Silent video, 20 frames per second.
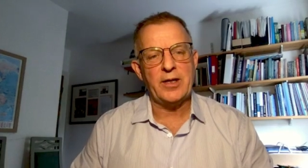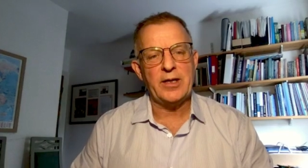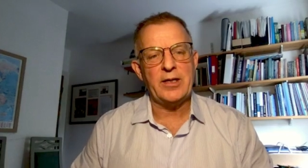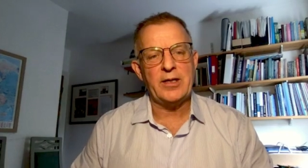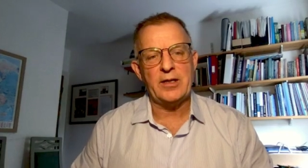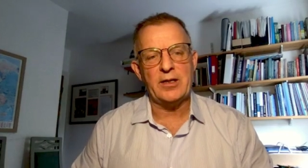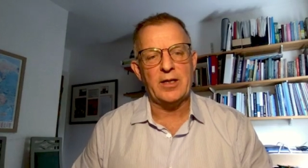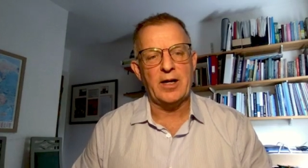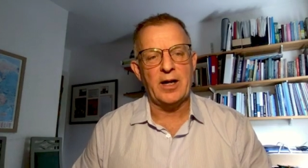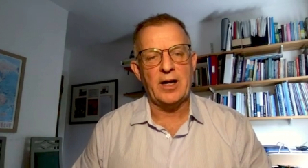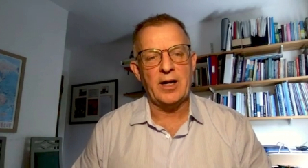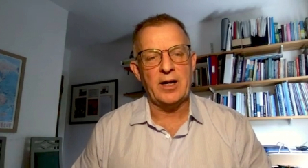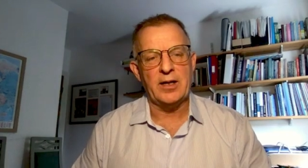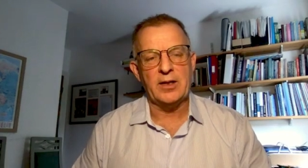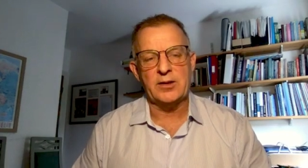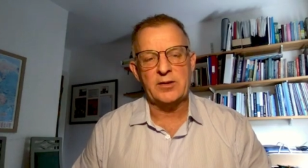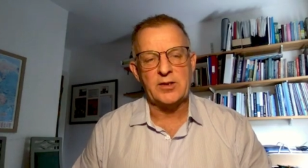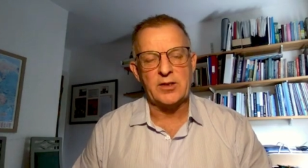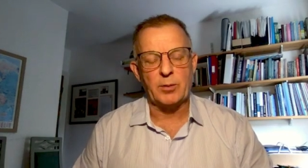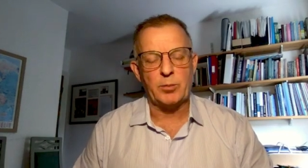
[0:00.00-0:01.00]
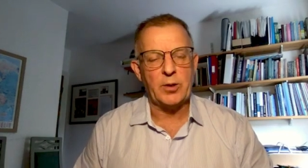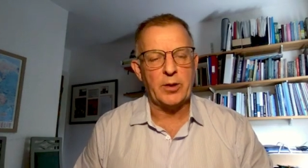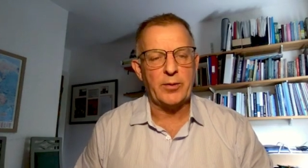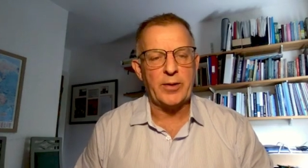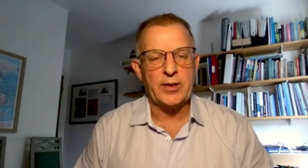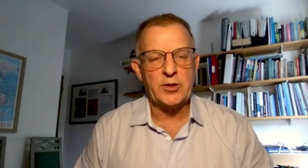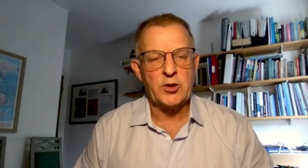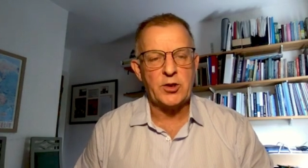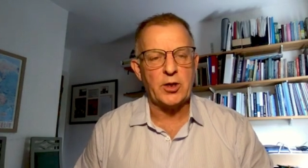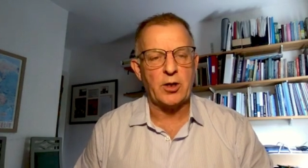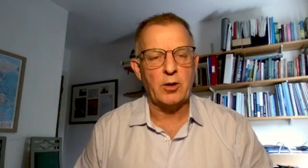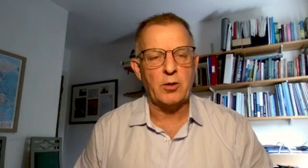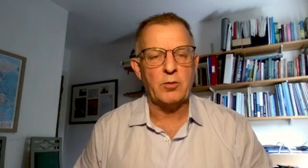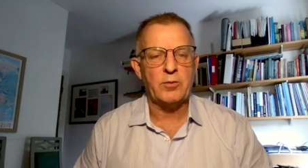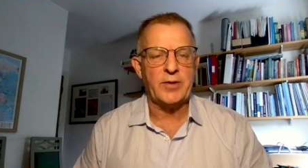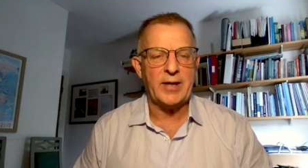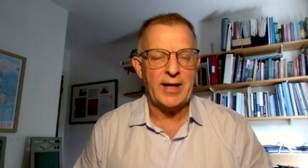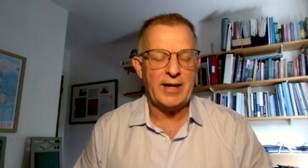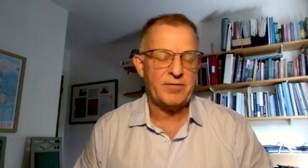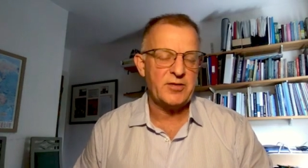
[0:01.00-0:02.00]
the uh,
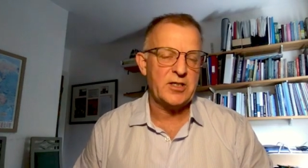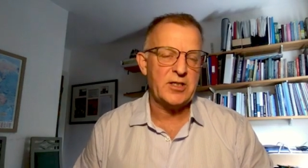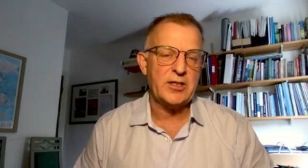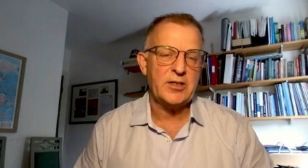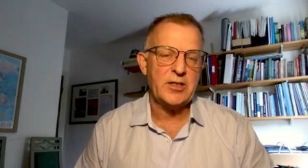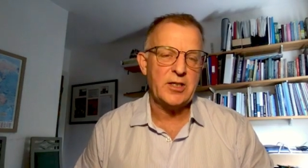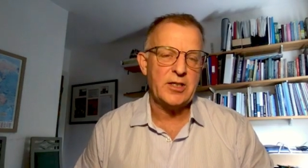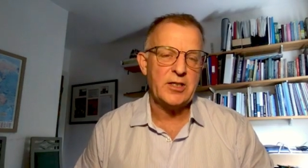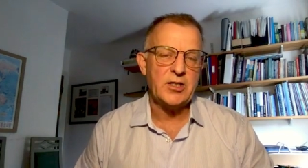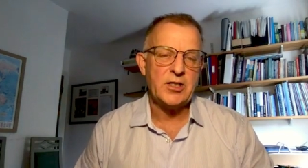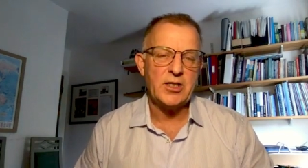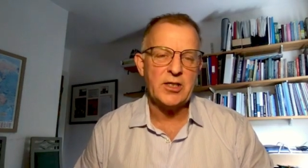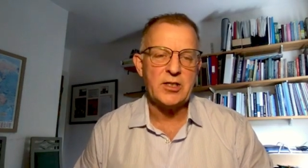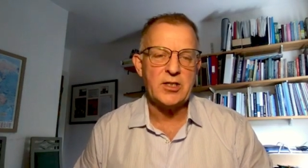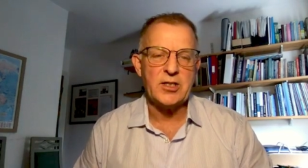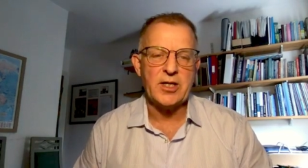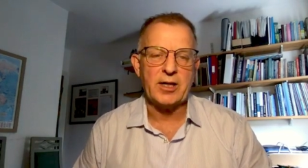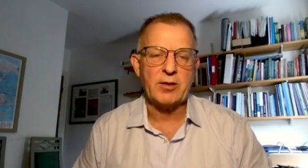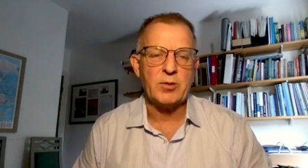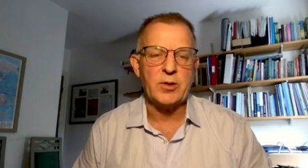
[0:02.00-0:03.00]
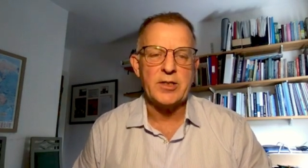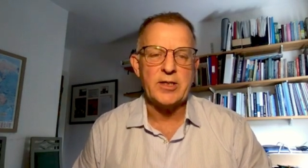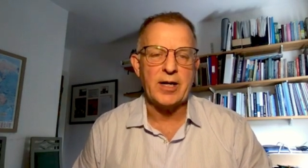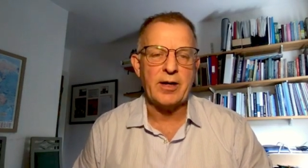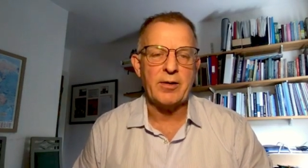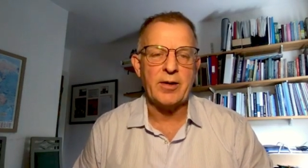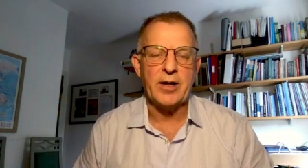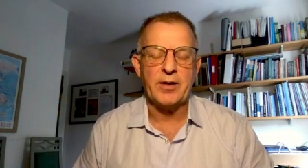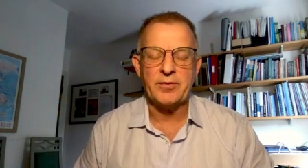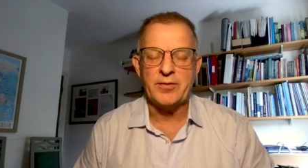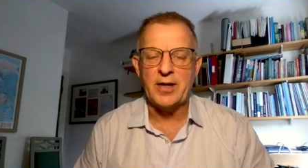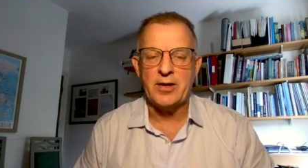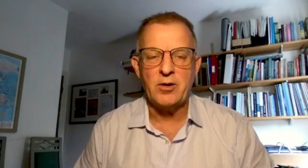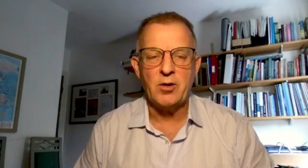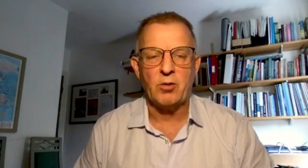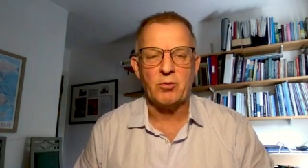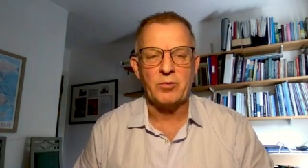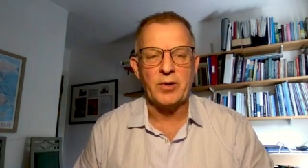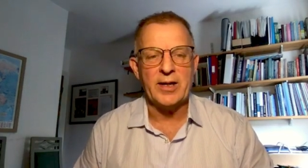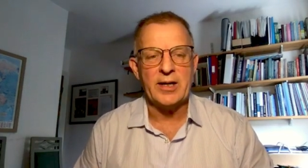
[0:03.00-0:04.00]
WHO, the FCTC secretariat. They're
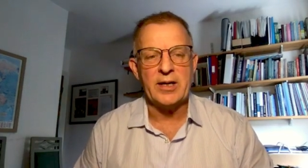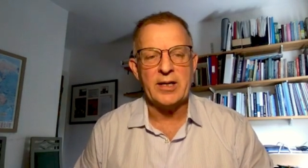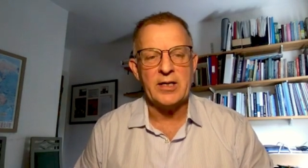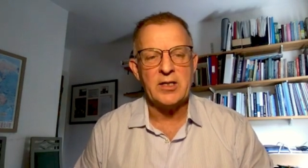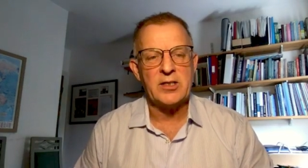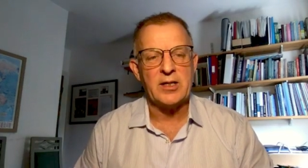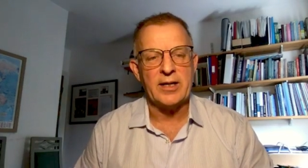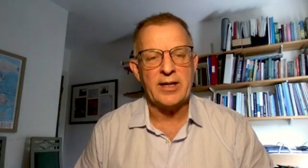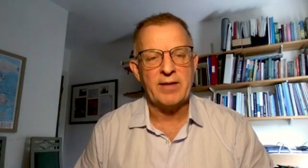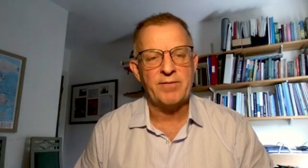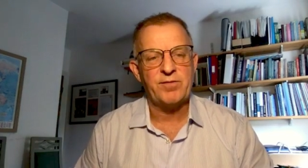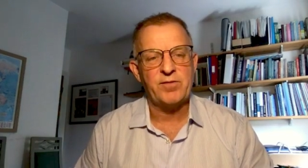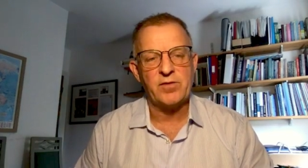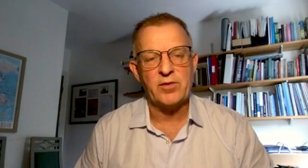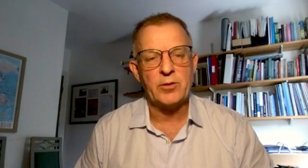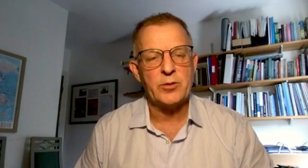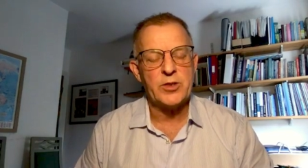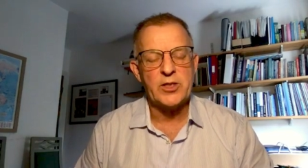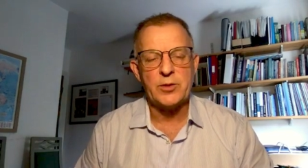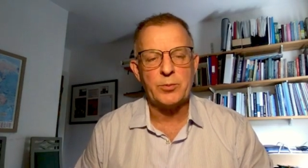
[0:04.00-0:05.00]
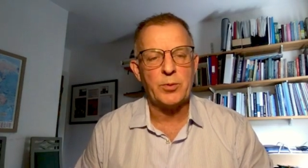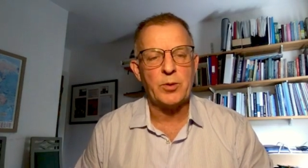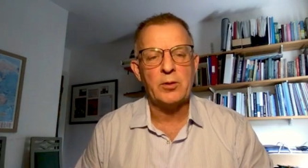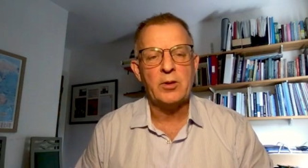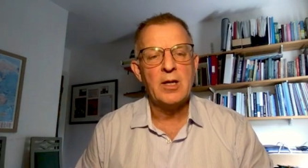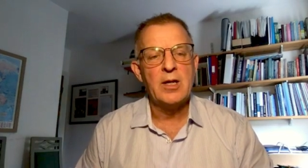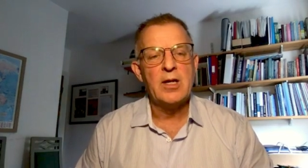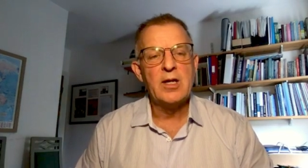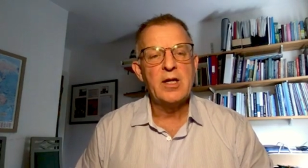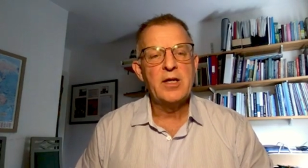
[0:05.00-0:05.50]
not really easily influenceable.